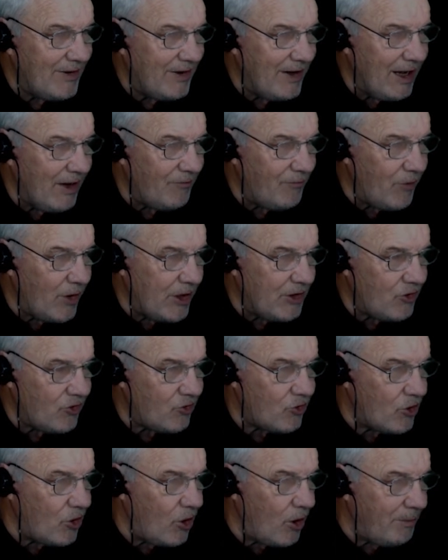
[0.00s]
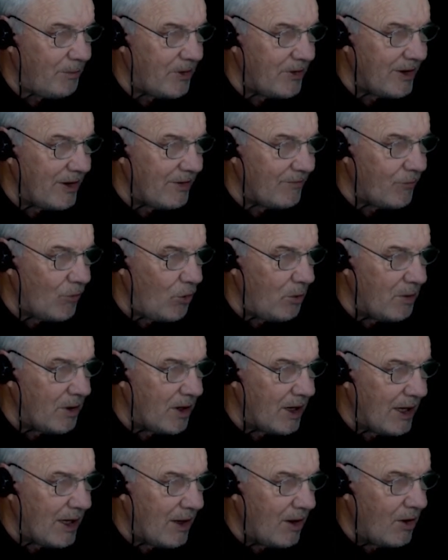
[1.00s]
Now if I just copy that
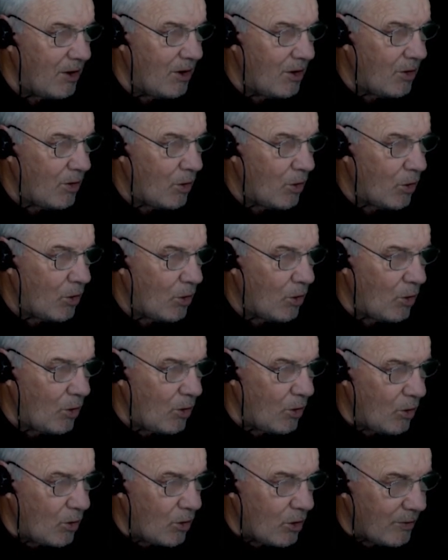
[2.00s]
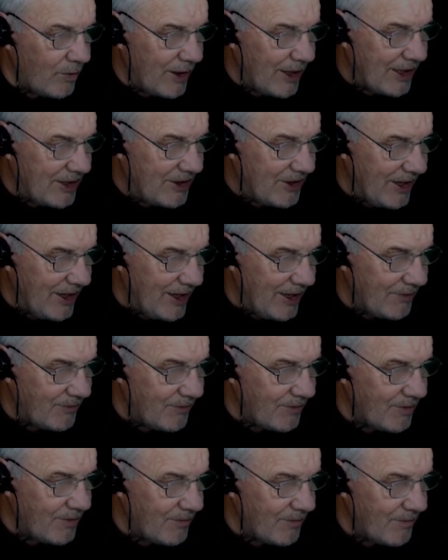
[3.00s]
formula all the way down,
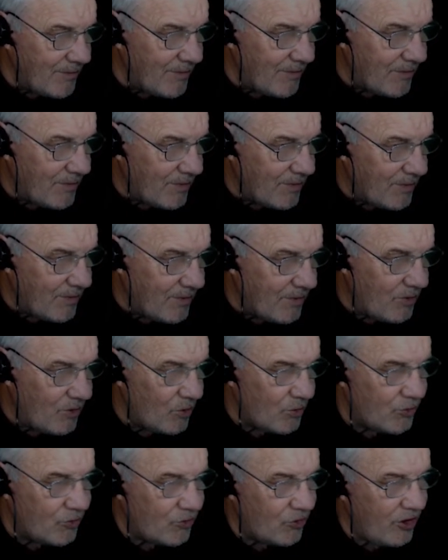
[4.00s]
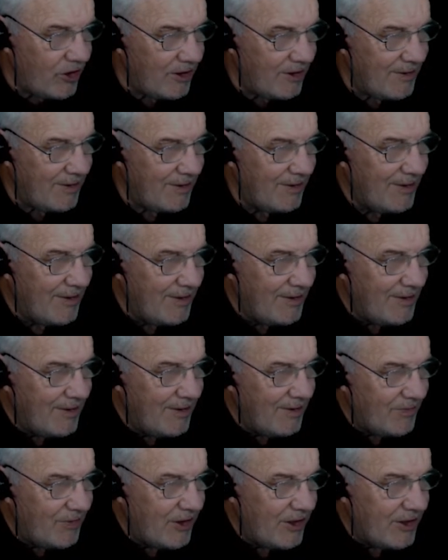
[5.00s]
you'll see
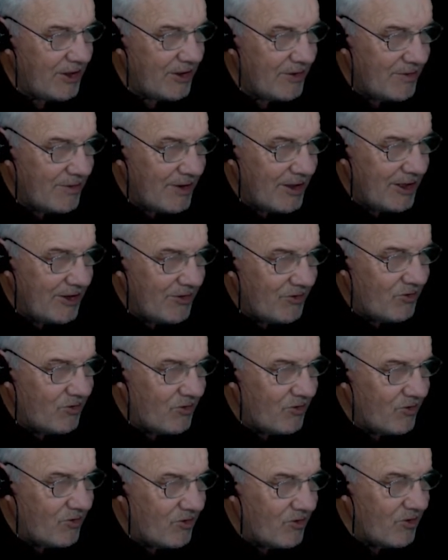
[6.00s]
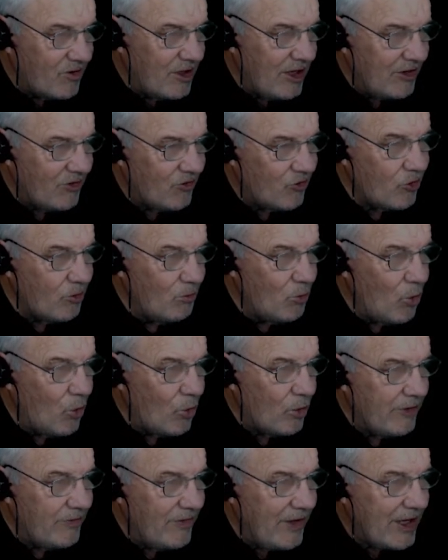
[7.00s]
that it gets them
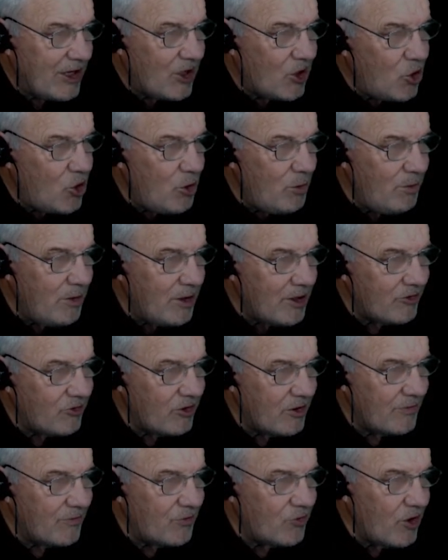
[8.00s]
all, and they're cumulative.